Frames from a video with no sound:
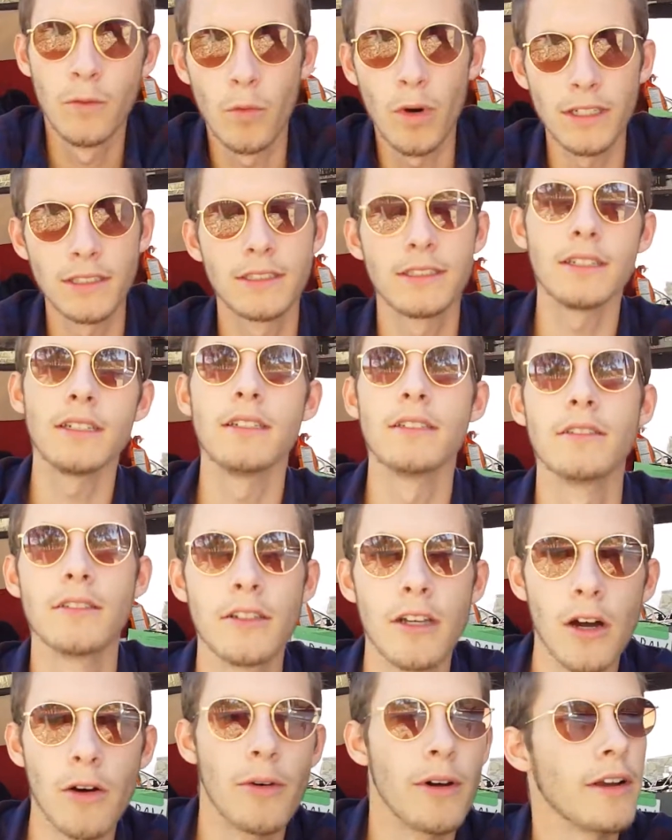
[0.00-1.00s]
What is
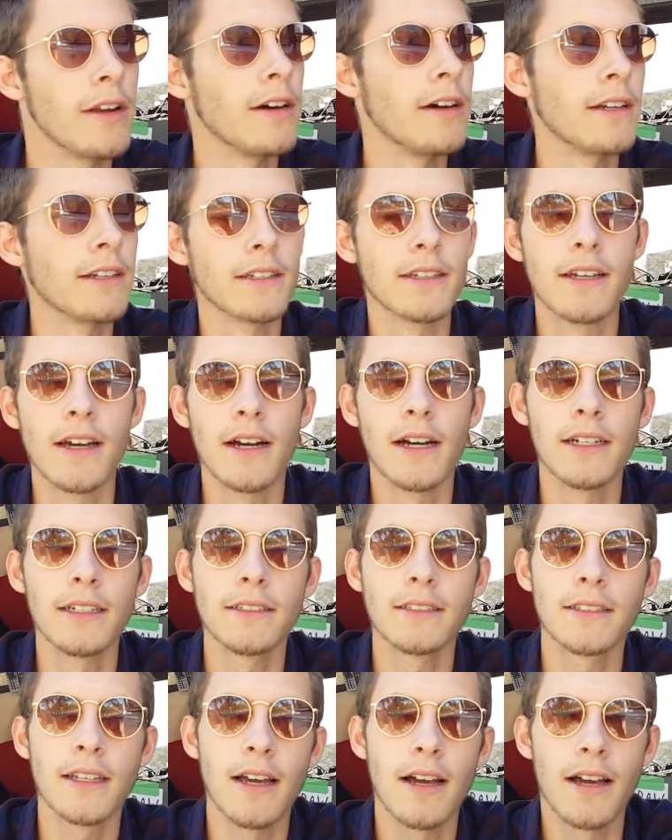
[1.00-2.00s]
going on
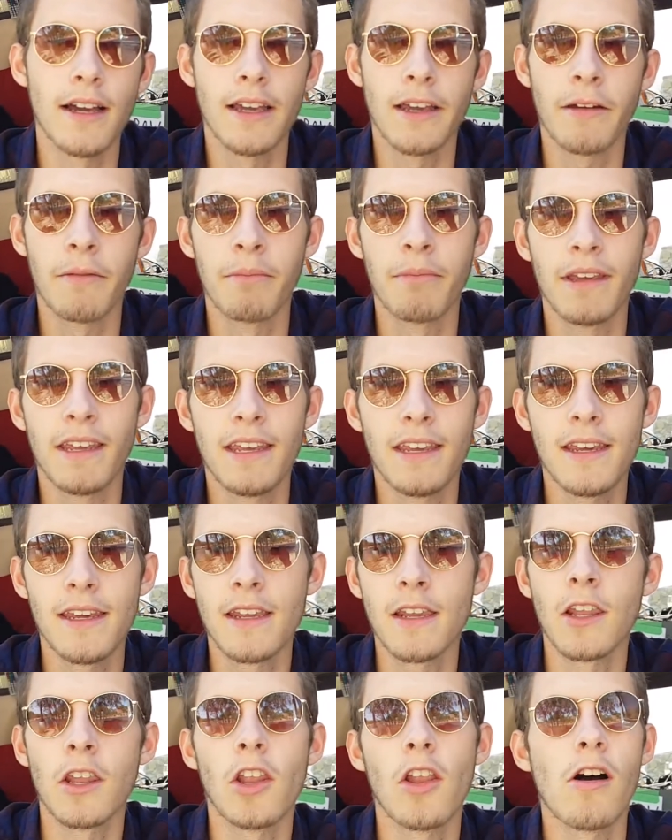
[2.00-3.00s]
guys? I am
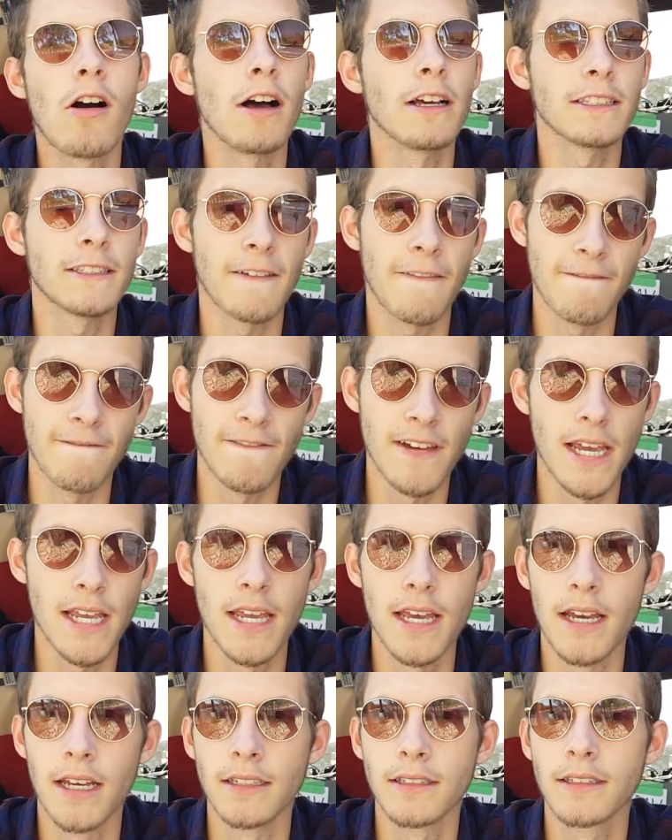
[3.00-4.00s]
in Las
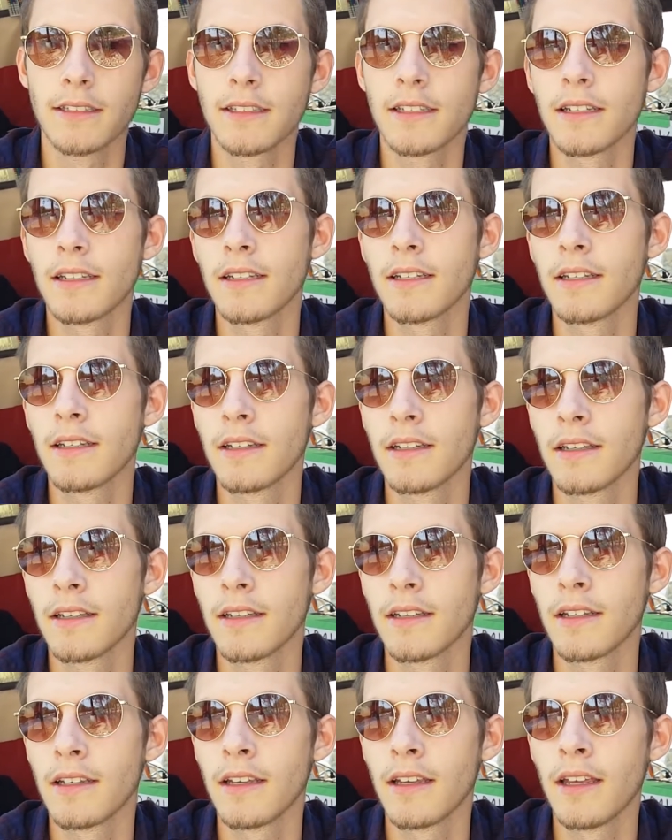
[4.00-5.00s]
Vegas.
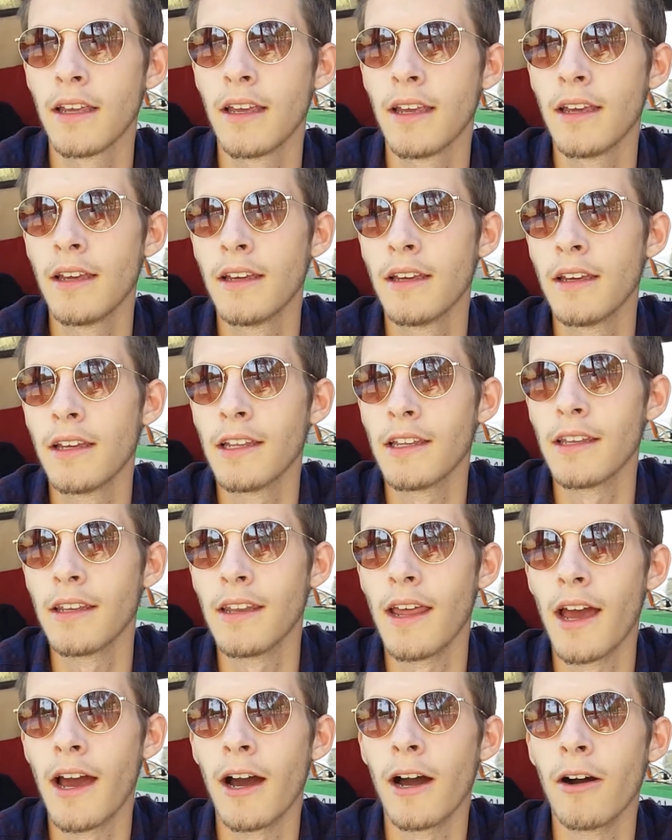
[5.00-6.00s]

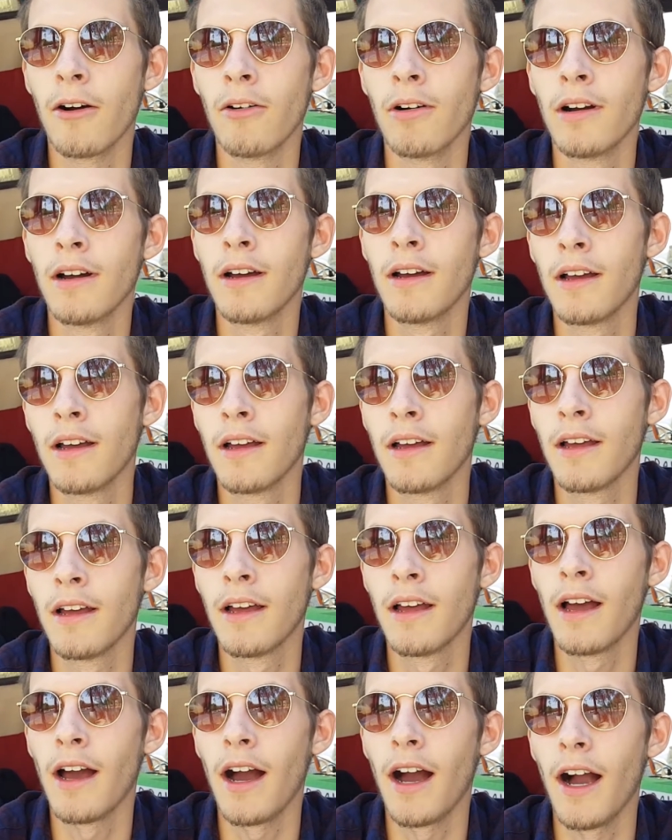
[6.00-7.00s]
Now,
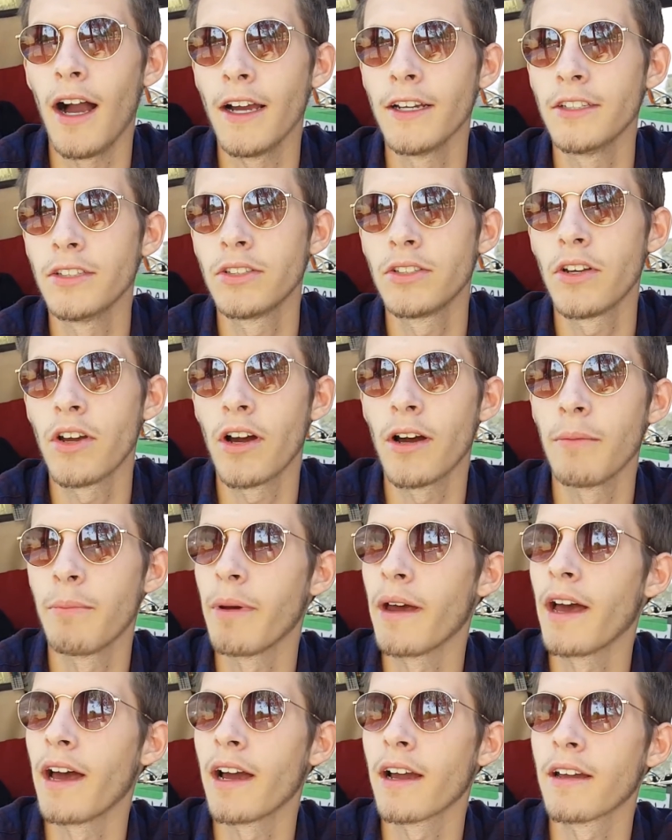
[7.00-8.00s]
I just got
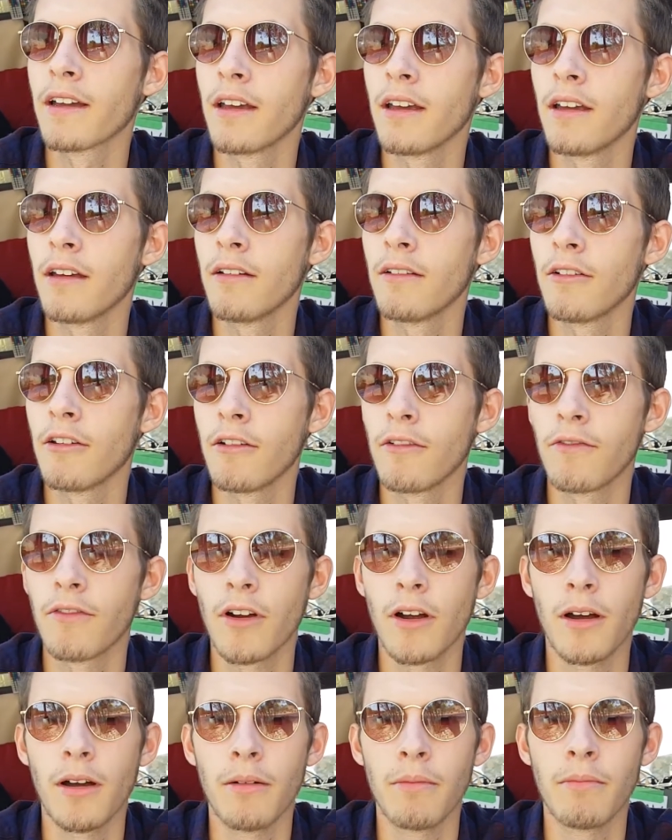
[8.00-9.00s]
back
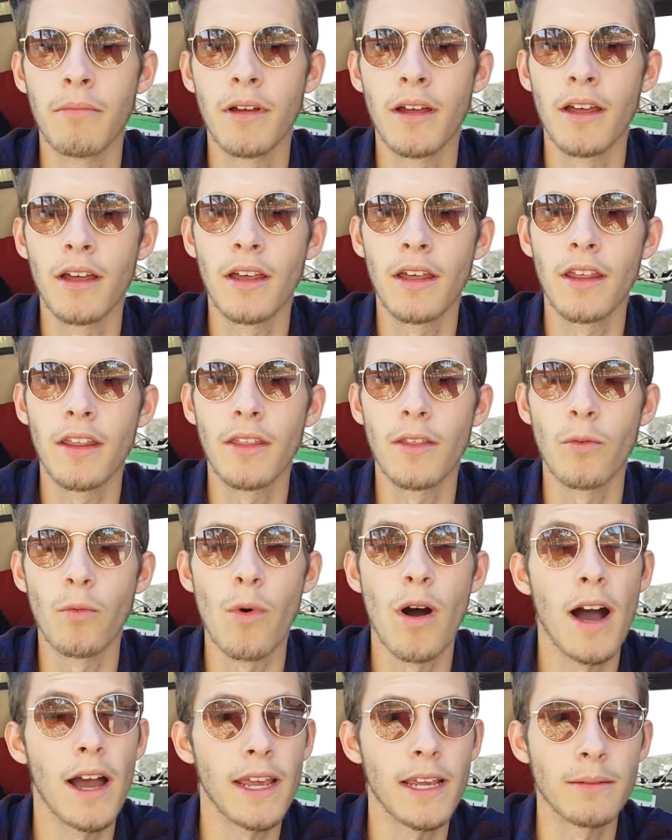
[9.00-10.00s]
from the
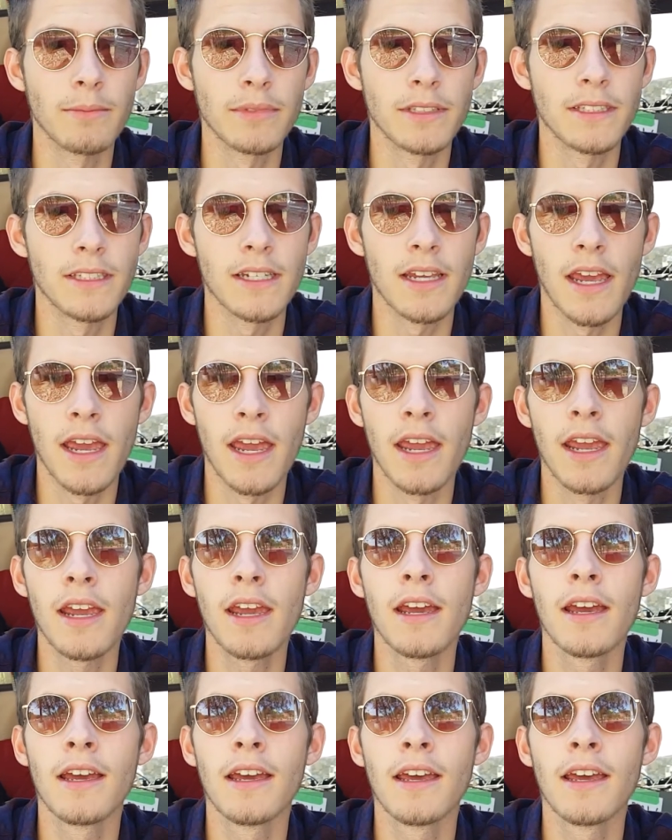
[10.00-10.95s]
YMCA.